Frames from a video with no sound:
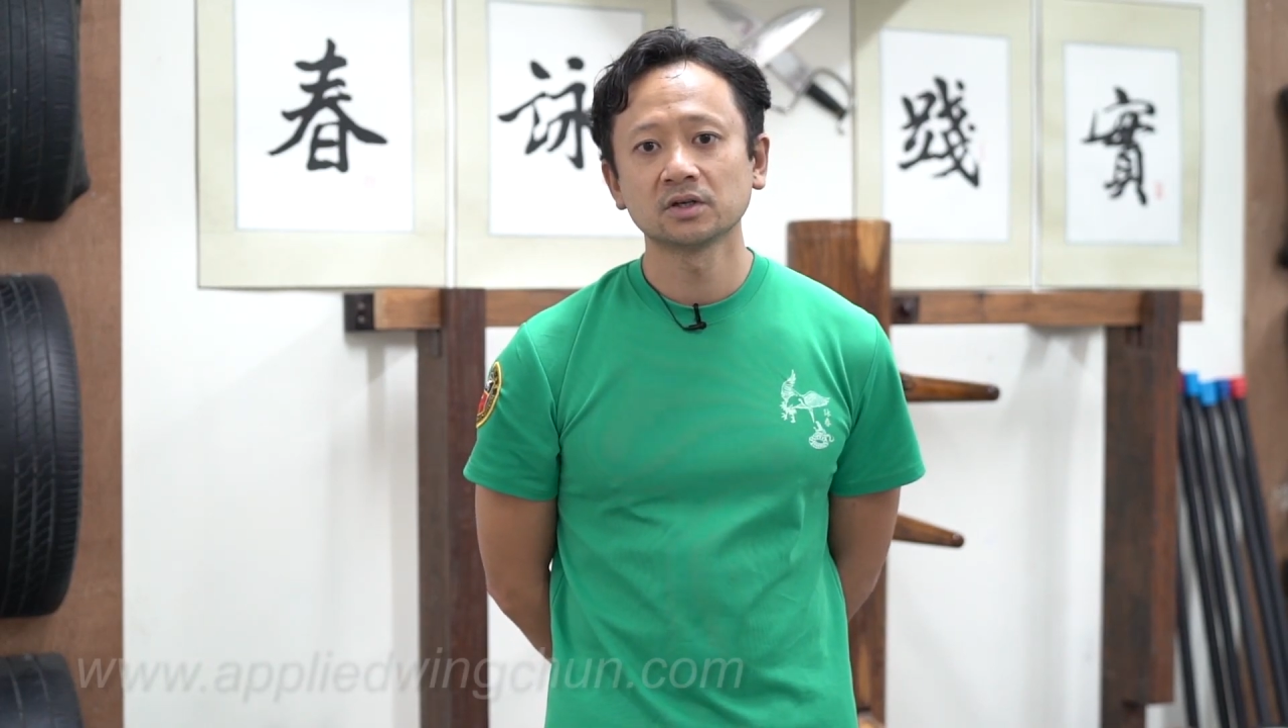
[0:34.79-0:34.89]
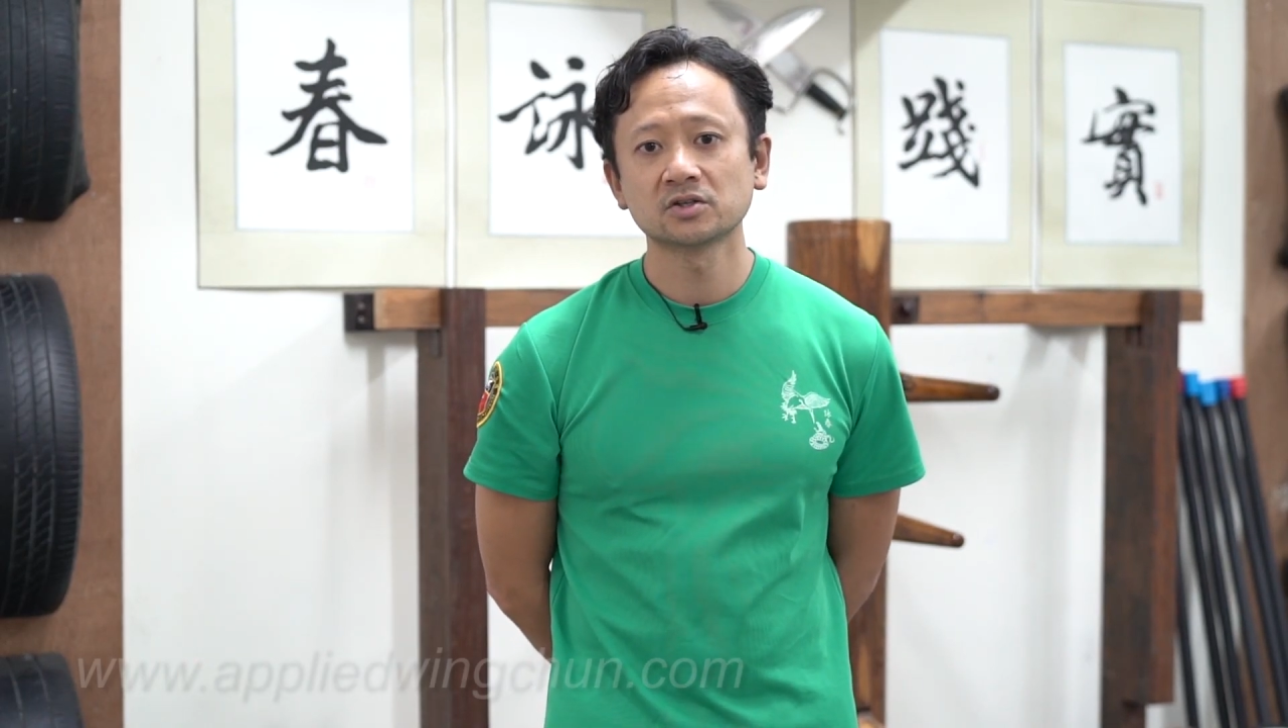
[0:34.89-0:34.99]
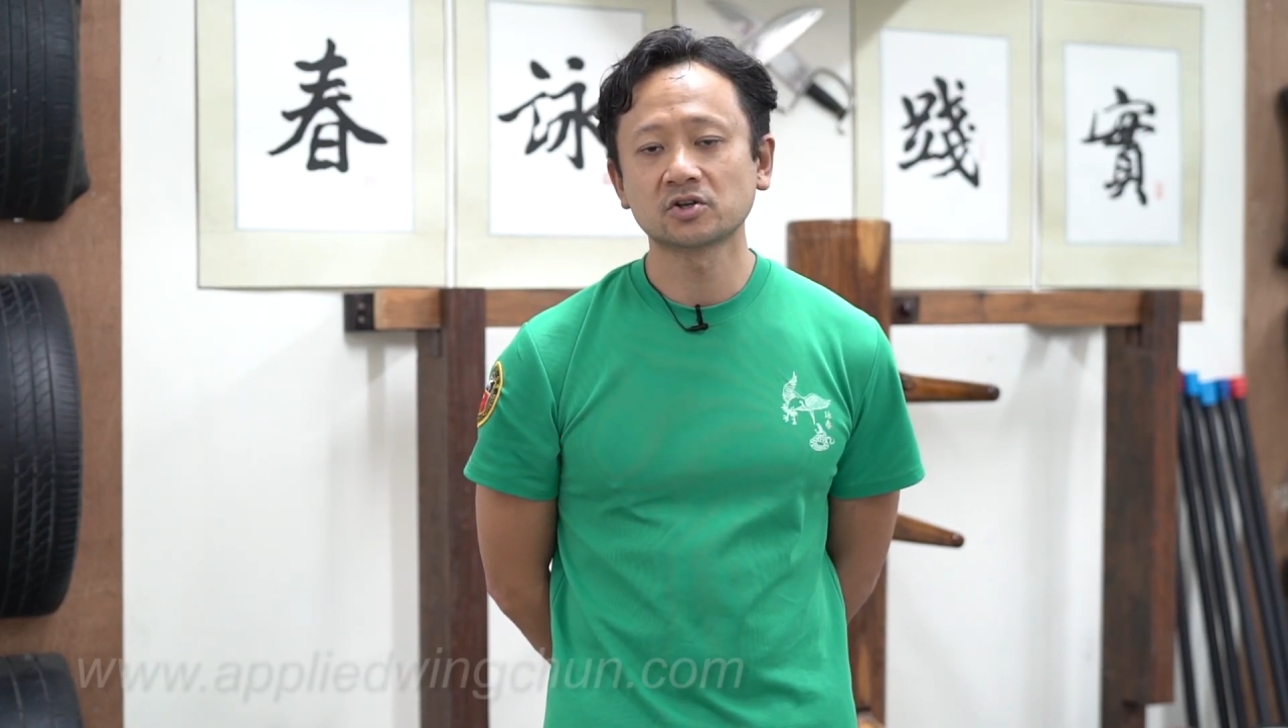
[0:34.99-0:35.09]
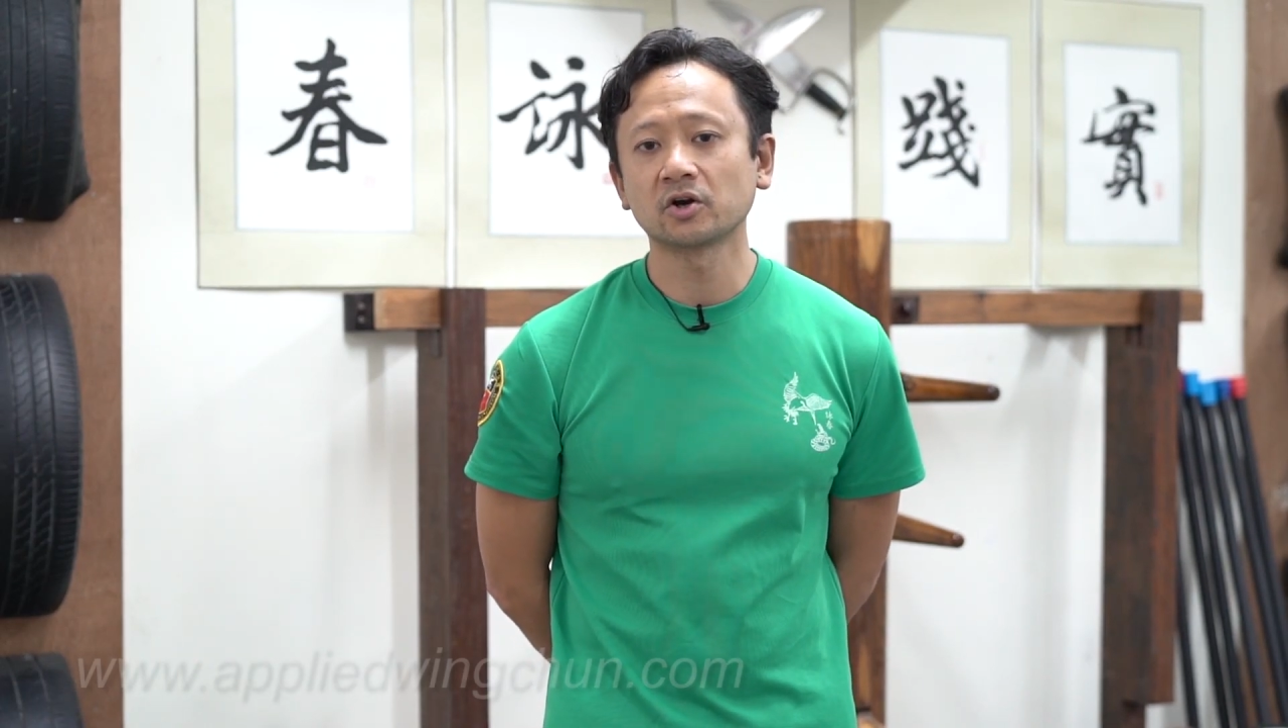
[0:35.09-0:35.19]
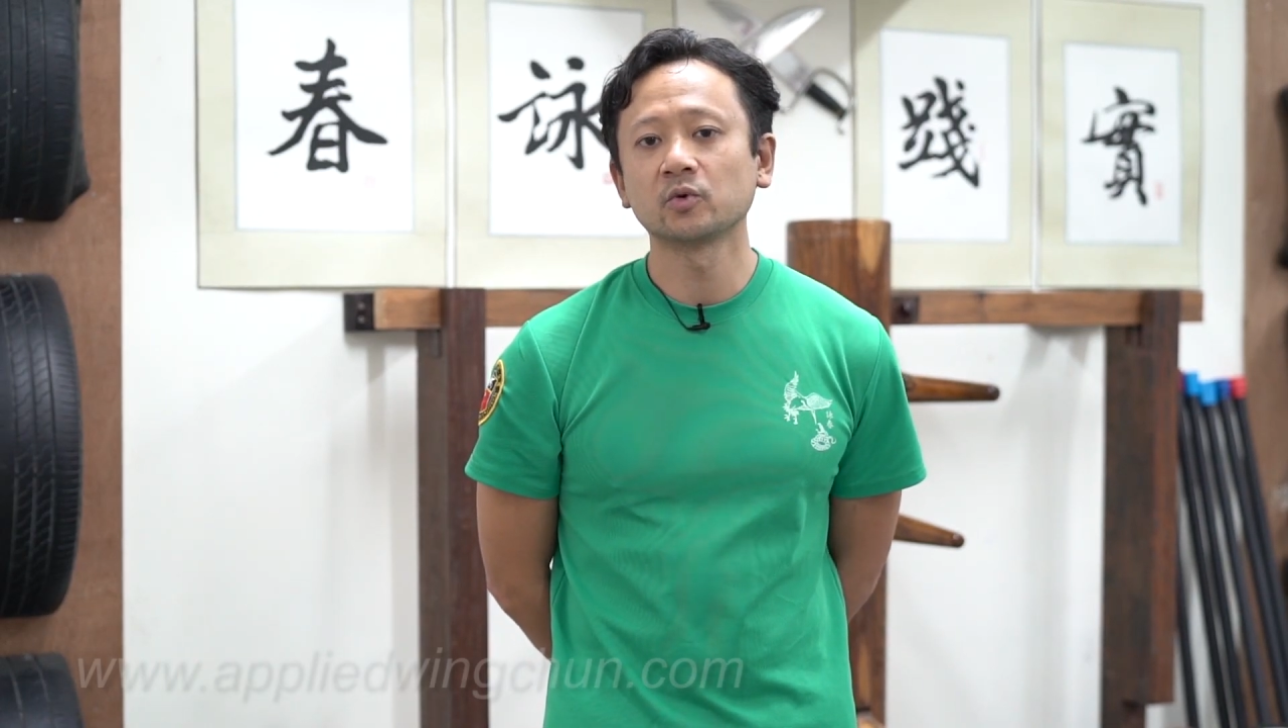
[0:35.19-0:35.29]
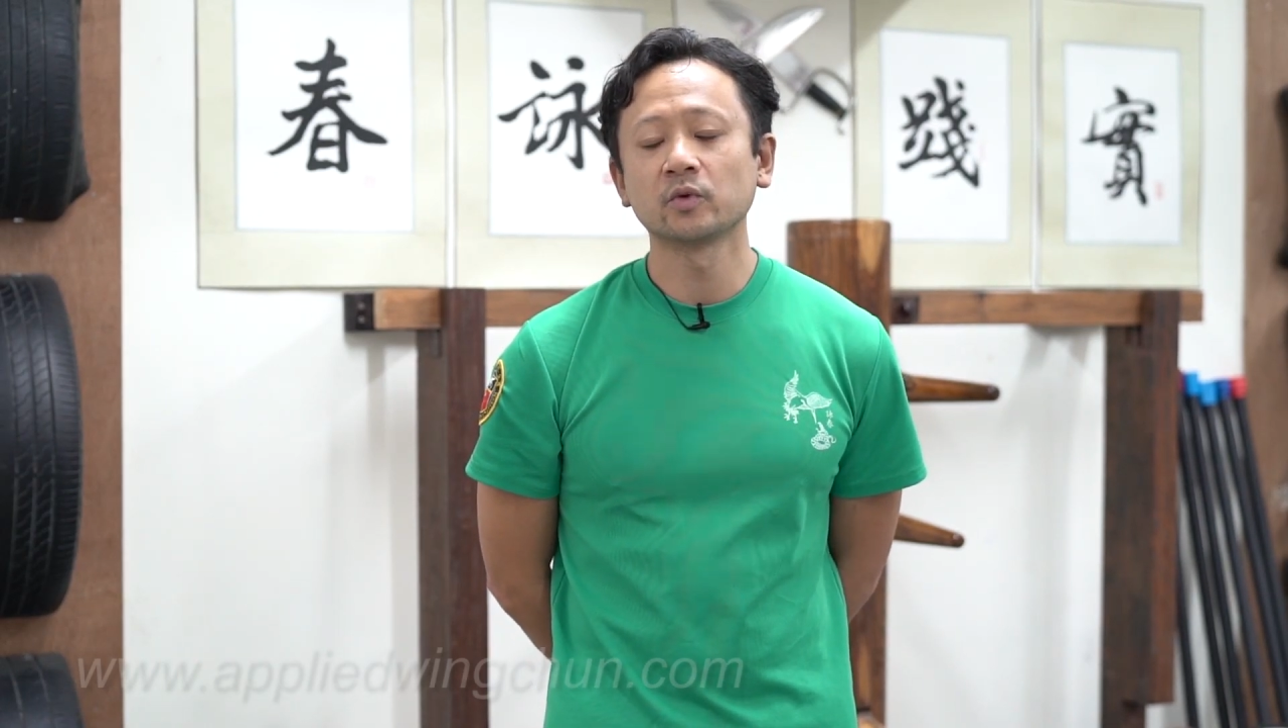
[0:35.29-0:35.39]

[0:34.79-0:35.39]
starting